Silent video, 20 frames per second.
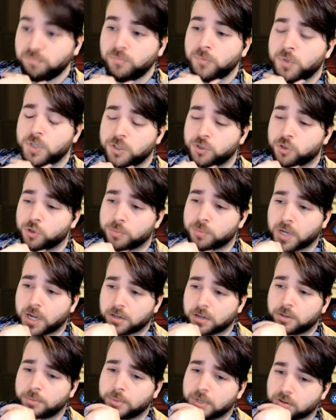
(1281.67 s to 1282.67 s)

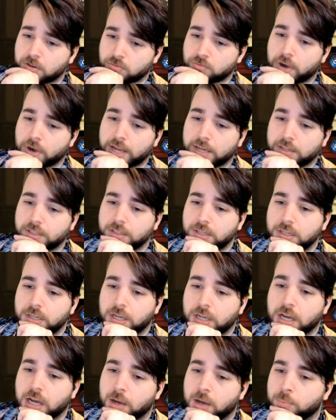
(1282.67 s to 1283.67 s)
Doomguard could be great.
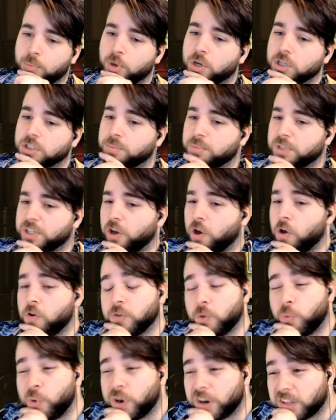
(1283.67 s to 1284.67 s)
Possibly
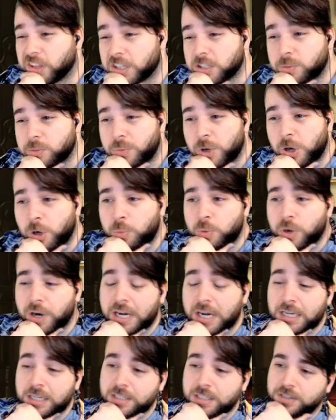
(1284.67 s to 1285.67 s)
over one of the
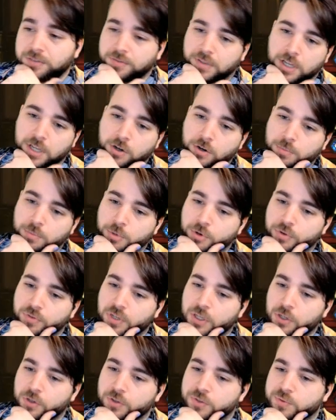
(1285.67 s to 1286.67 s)
Spellbreakers if they're not
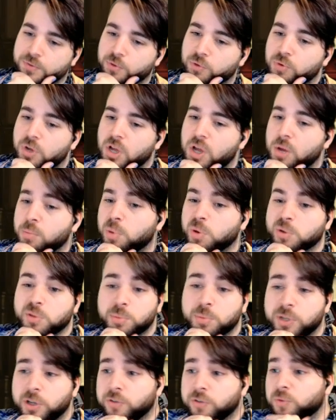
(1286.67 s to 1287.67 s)
proving useful,
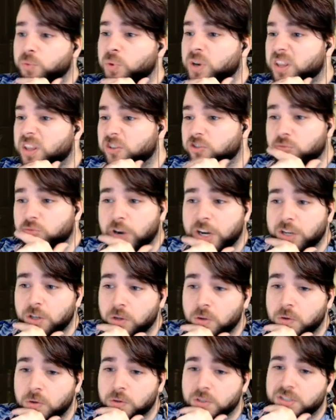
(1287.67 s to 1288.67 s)
possibly over one of the
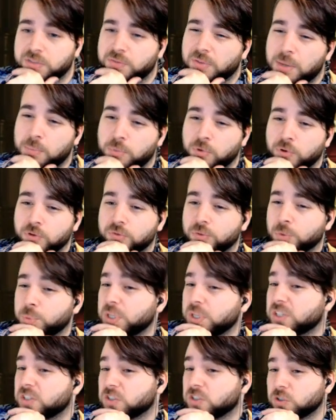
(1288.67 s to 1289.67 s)
Dreadlords if they prove a
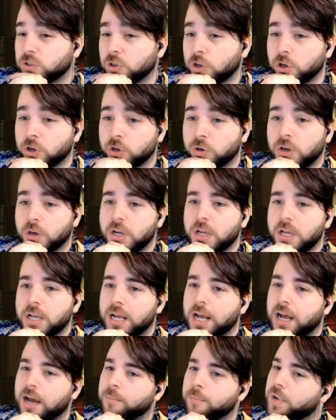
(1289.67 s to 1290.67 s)
bit slow.
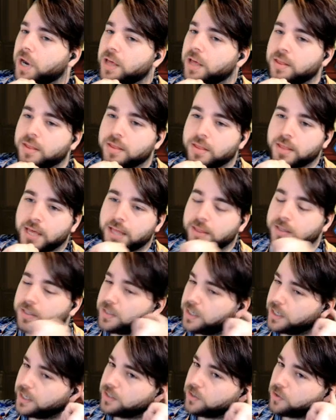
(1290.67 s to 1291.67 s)
But other than that,
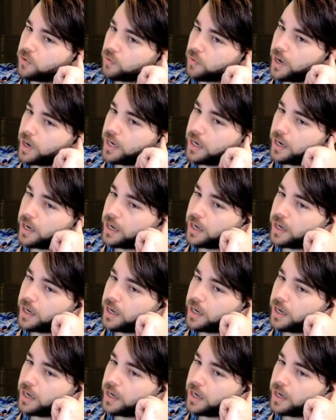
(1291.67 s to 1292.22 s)
this deck is great.